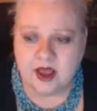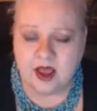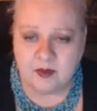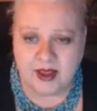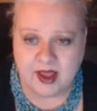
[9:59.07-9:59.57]

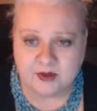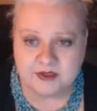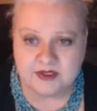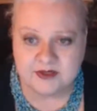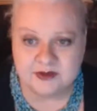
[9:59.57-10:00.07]

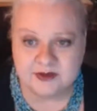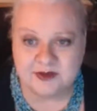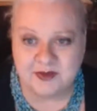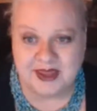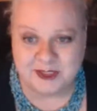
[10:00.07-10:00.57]
about
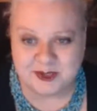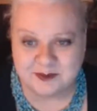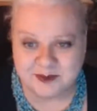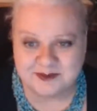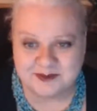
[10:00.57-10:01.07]
paint
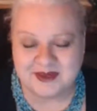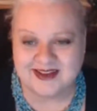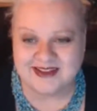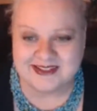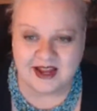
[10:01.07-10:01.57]
chips,
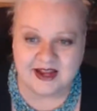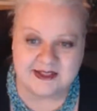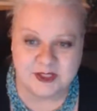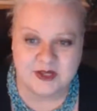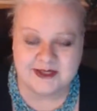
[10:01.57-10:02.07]
because I
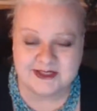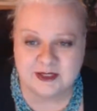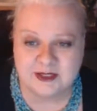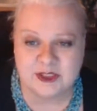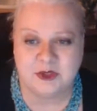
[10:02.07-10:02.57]

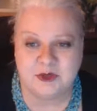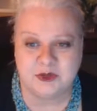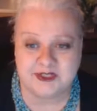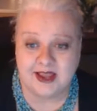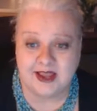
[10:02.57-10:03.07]
suggested that
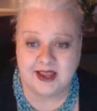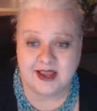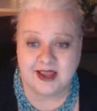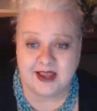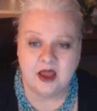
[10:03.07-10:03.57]

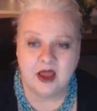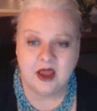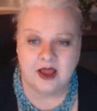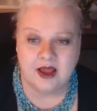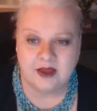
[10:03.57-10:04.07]
send,
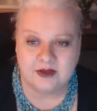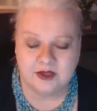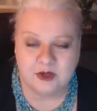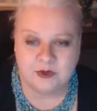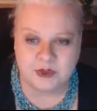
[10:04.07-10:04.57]

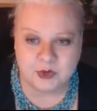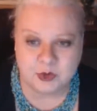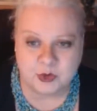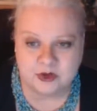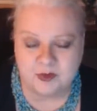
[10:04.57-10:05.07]
you just
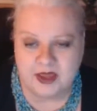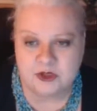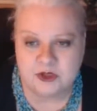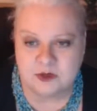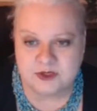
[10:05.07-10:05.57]
order the
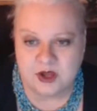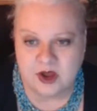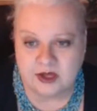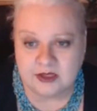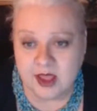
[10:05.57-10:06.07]
paint chips
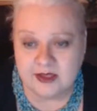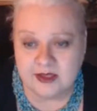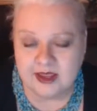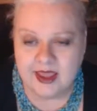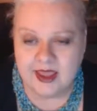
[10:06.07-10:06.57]

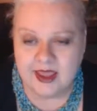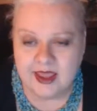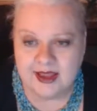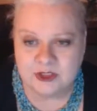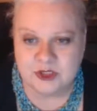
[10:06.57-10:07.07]
online
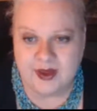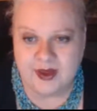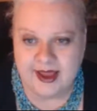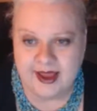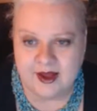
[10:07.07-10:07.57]
and you
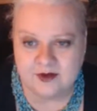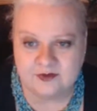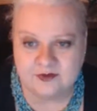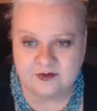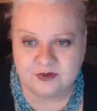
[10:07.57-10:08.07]

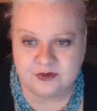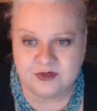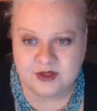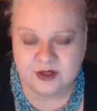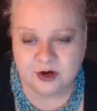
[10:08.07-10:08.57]
have
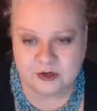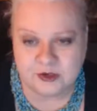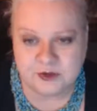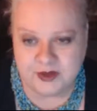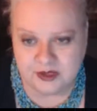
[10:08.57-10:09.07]
the
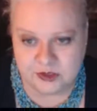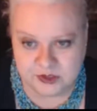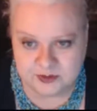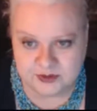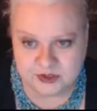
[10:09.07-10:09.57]
large paint
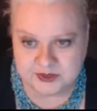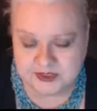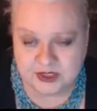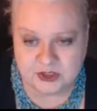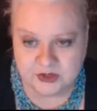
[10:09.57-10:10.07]
chips just
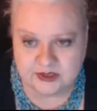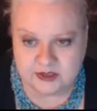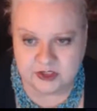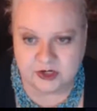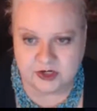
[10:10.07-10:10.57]
sent
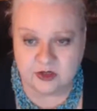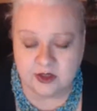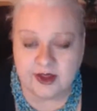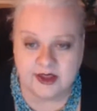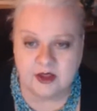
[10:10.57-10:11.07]
directly to your
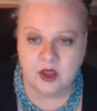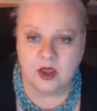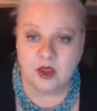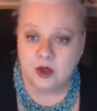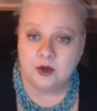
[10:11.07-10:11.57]
client
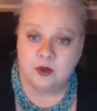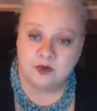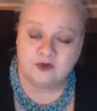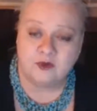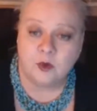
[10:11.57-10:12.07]

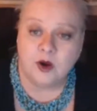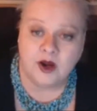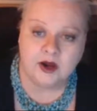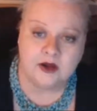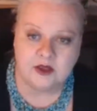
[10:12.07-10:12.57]

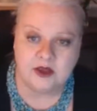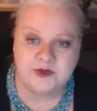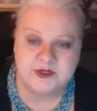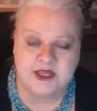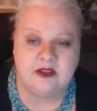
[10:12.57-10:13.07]
before you
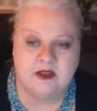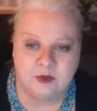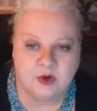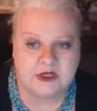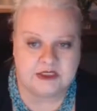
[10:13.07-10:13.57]
send
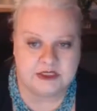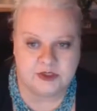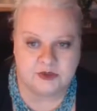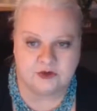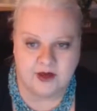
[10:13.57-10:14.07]
them your
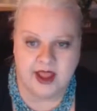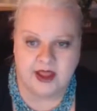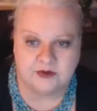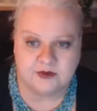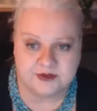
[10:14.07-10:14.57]
digital
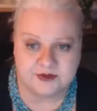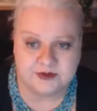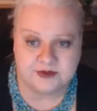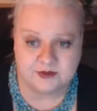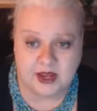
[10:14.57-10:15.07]
files.
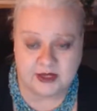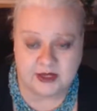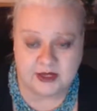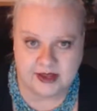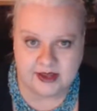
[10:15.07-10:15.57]
I
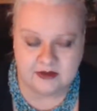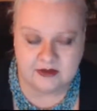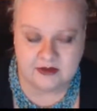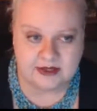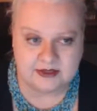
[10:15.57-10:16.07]
do that.
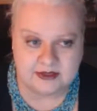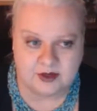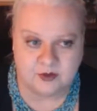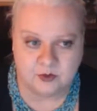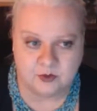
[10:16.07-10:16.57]
That's
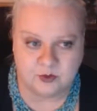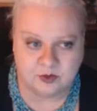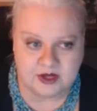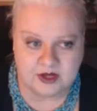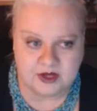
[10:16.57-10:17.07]
one of
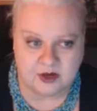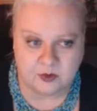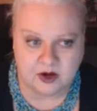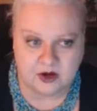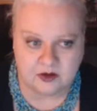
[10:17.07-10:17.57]
the ways I
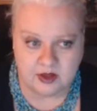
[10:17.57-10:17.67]
work